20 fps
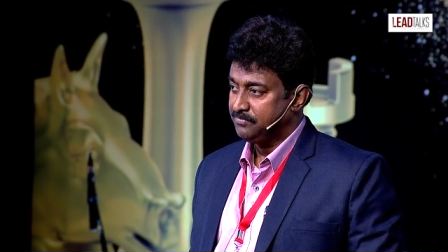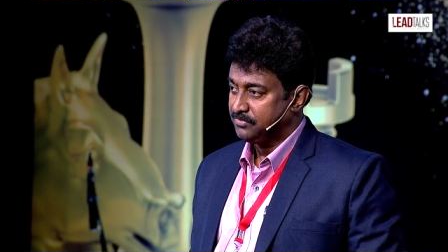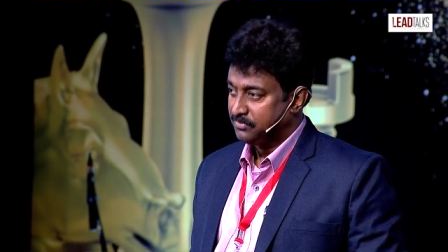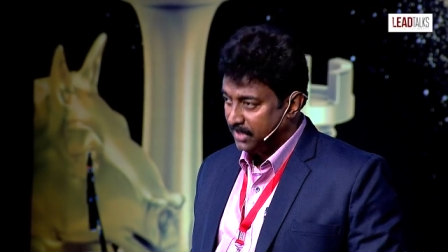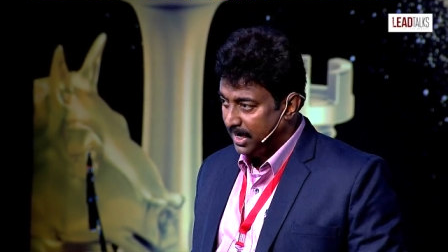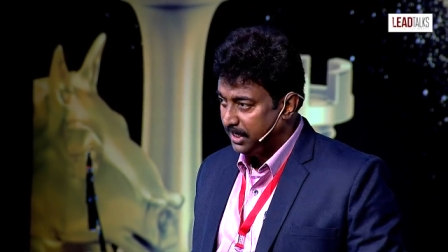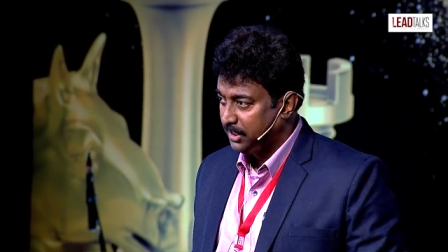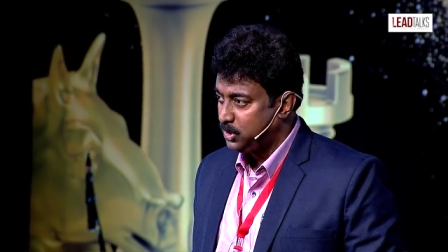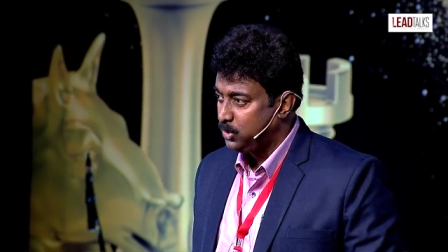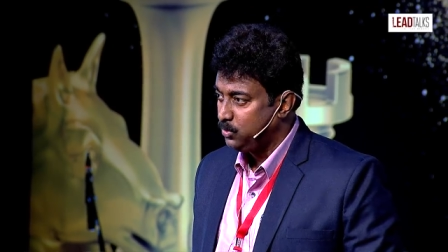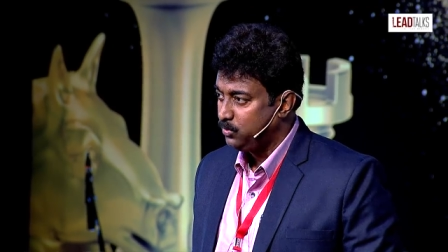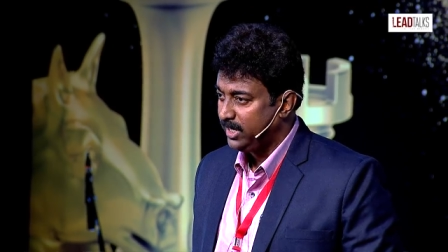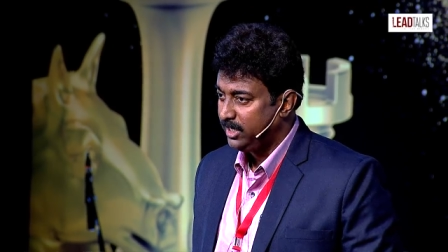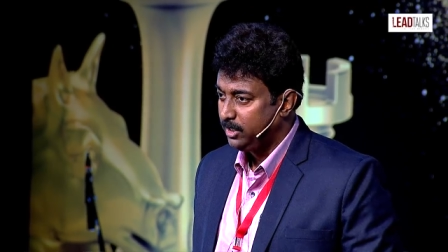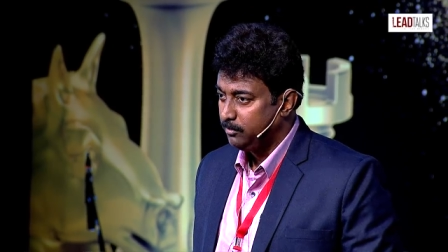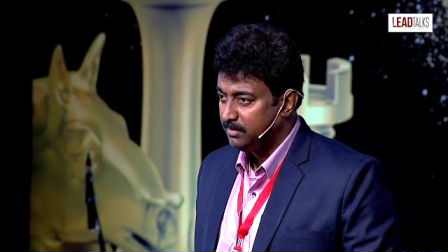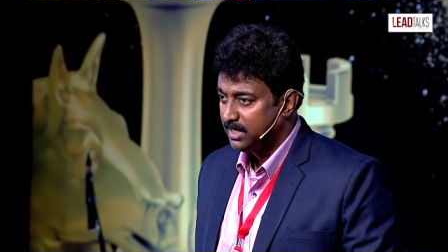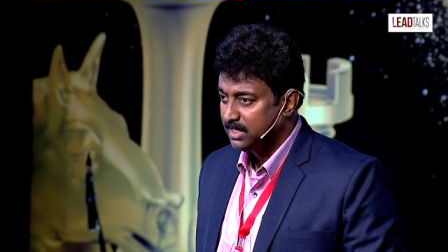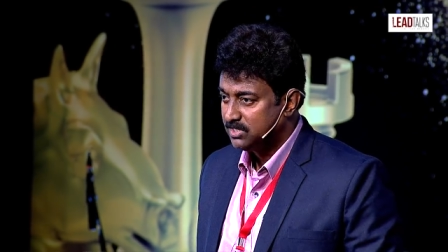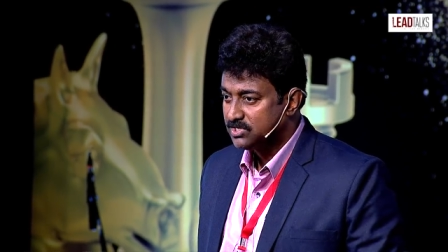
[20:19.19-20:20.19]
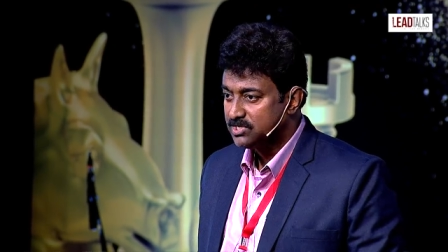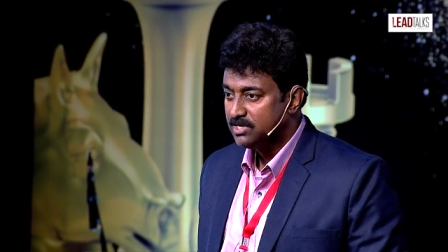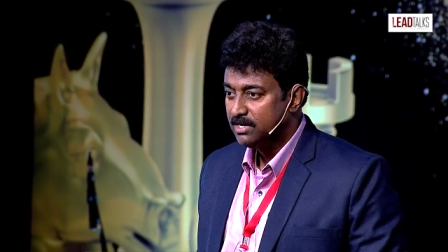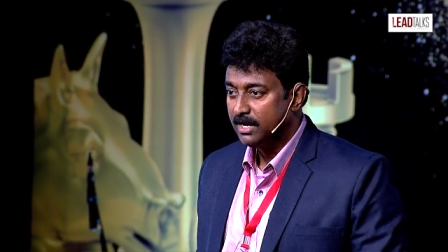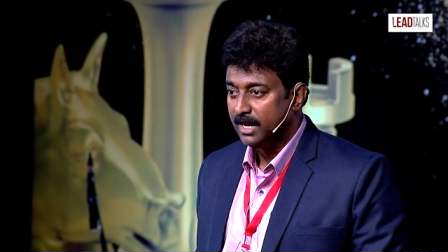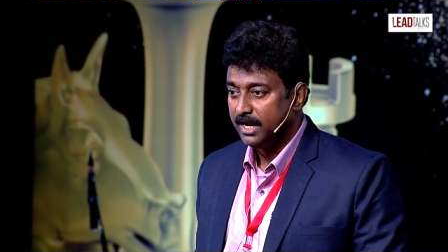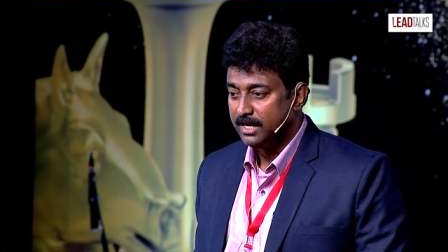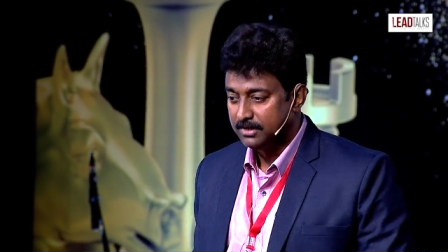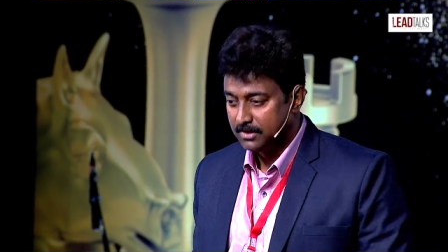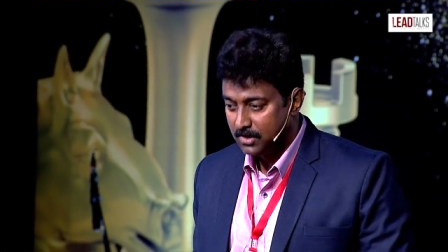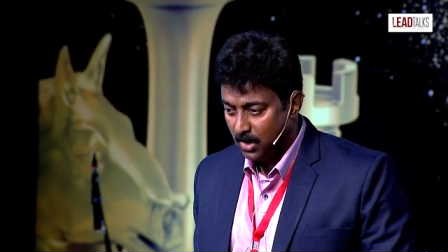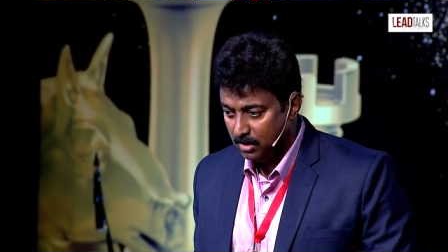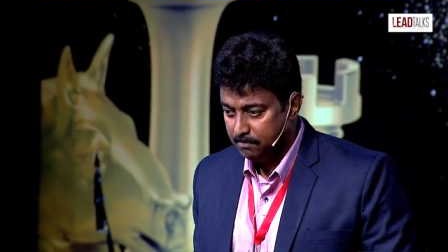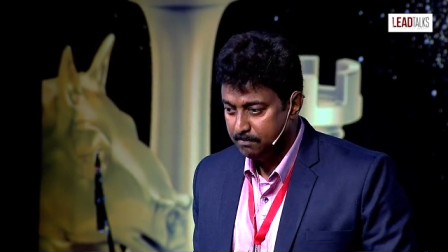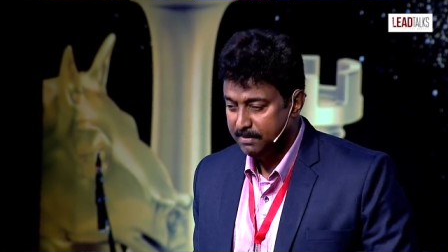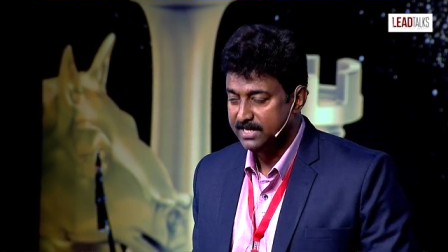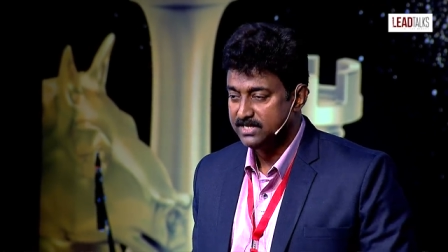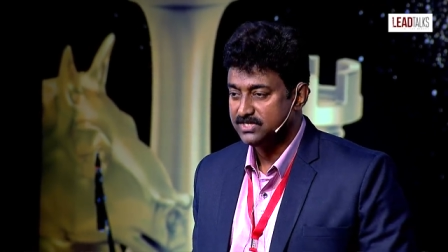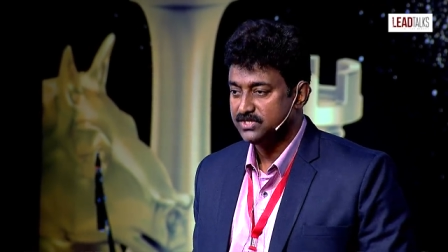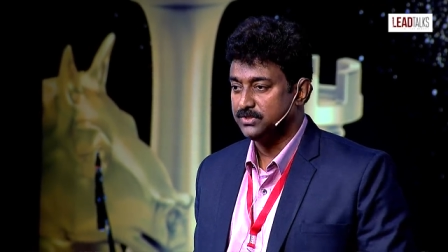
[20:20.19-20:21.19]
Thank you very much, and God
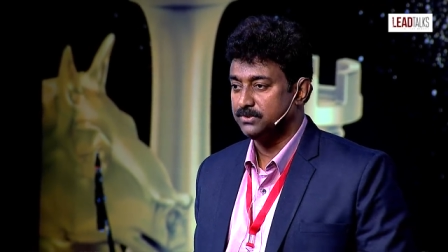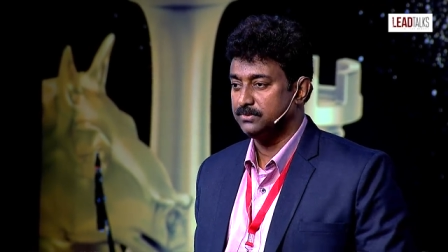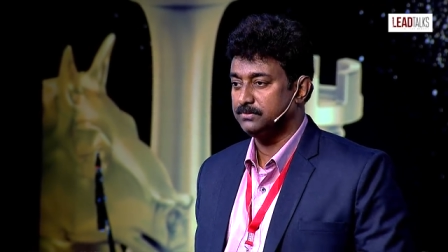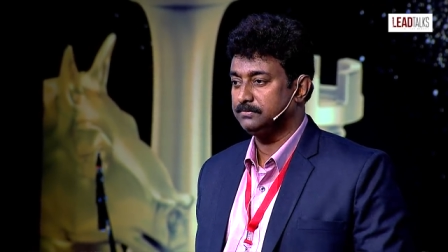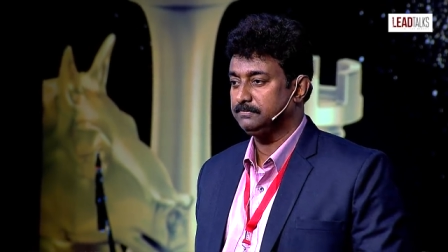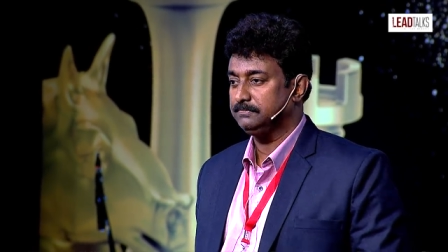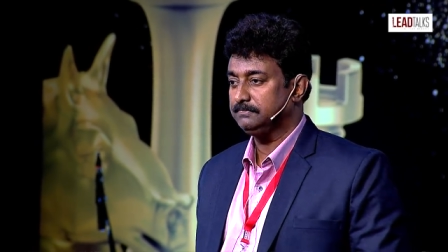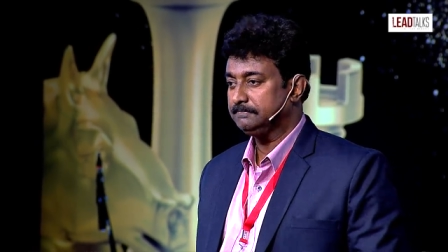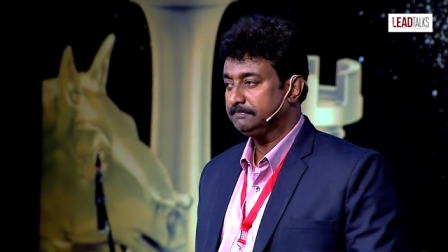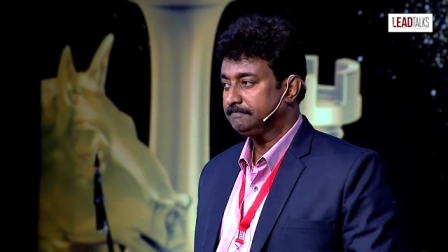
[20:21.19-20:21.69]
bless you.